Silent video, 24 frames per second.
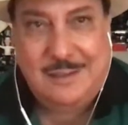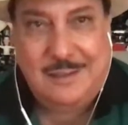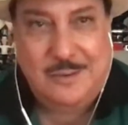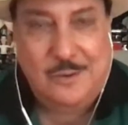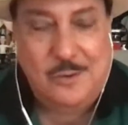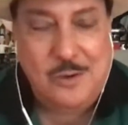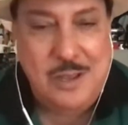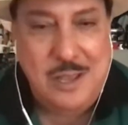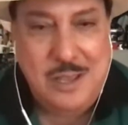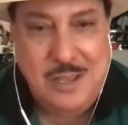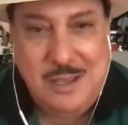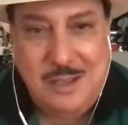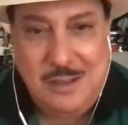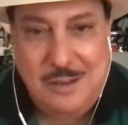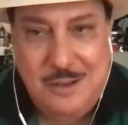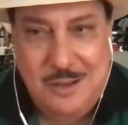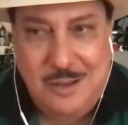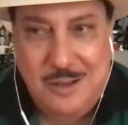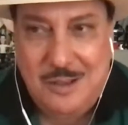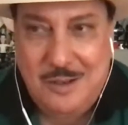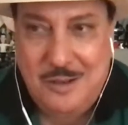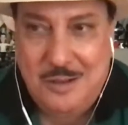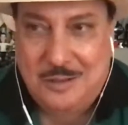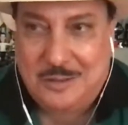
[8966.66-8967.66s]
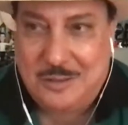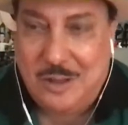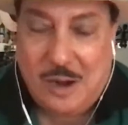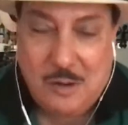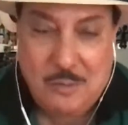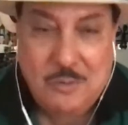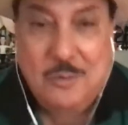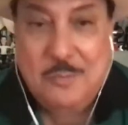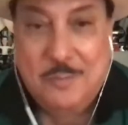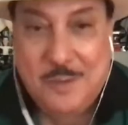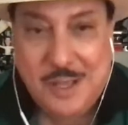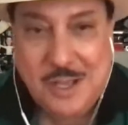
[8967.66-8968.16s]
we thought it
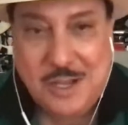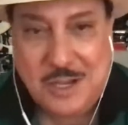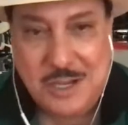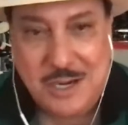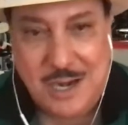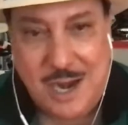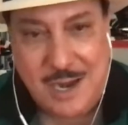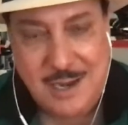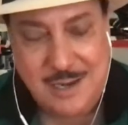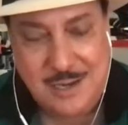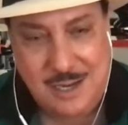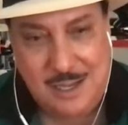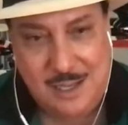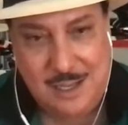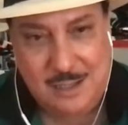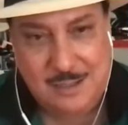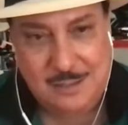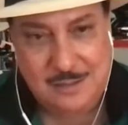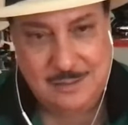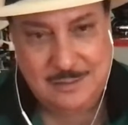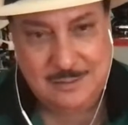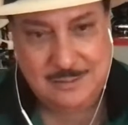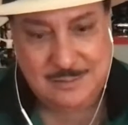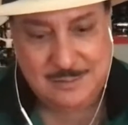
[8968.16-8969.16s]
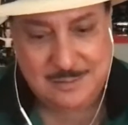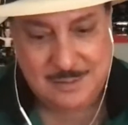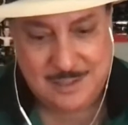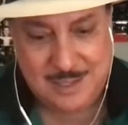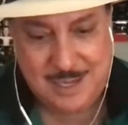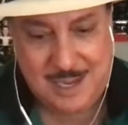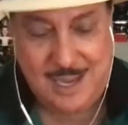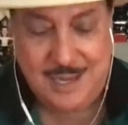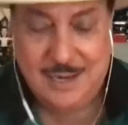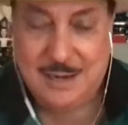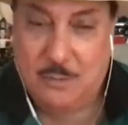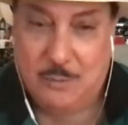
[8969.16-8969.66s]
would be a good idea,
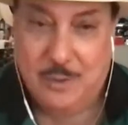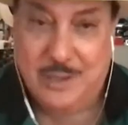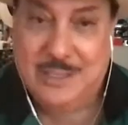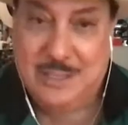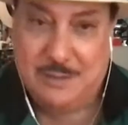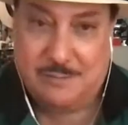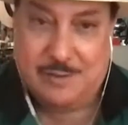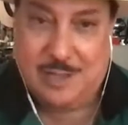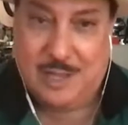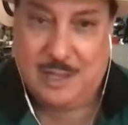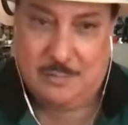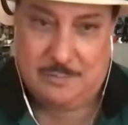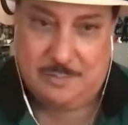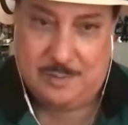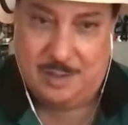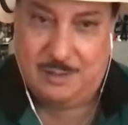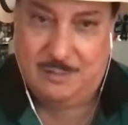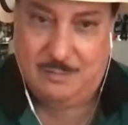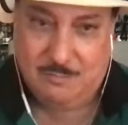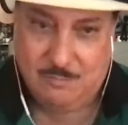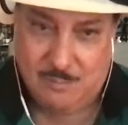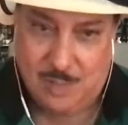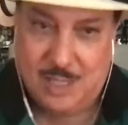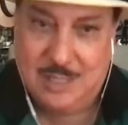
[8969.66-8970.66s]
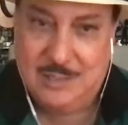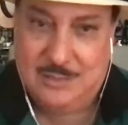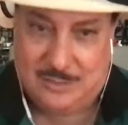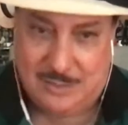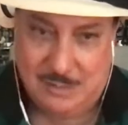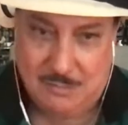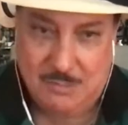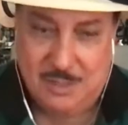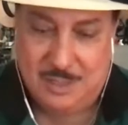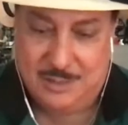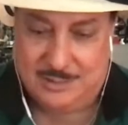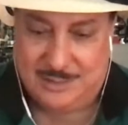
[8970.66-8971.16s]
and it went developing months
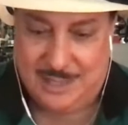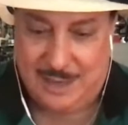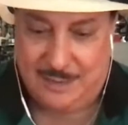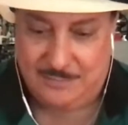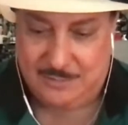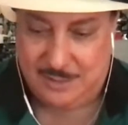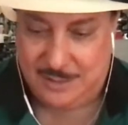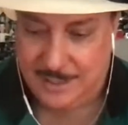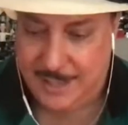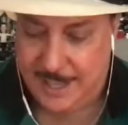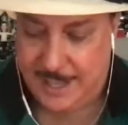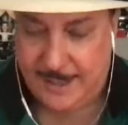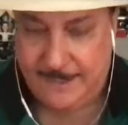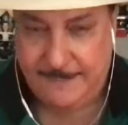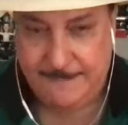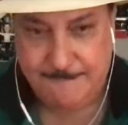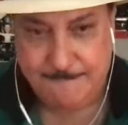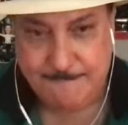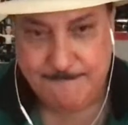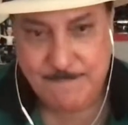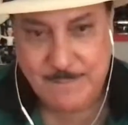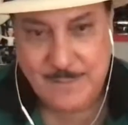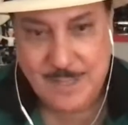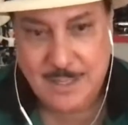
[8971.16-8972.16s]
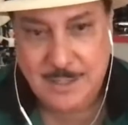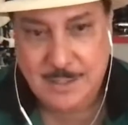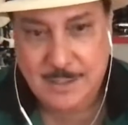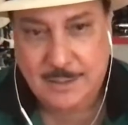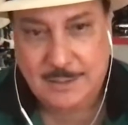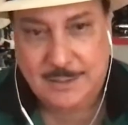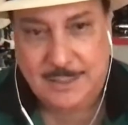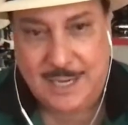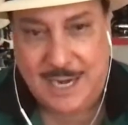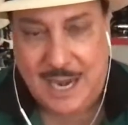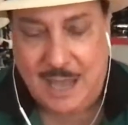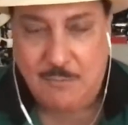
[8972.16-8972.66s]
and months after that,
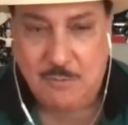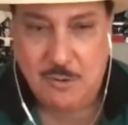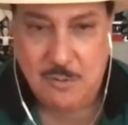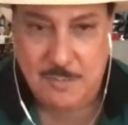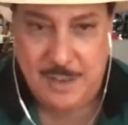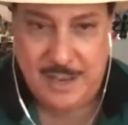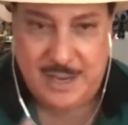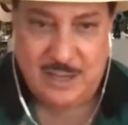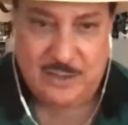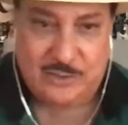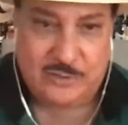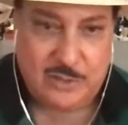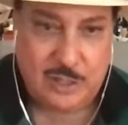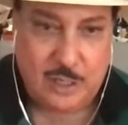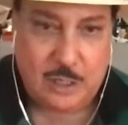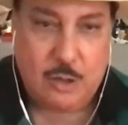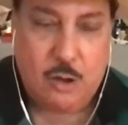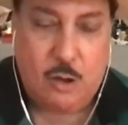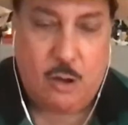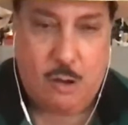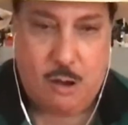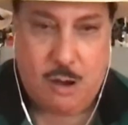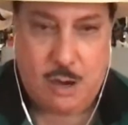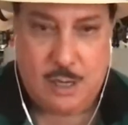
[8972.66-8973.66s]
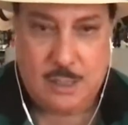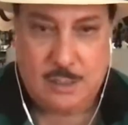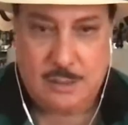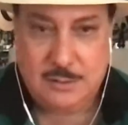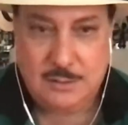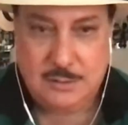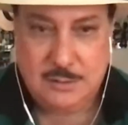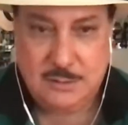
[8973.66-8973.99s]
that I would make a cigar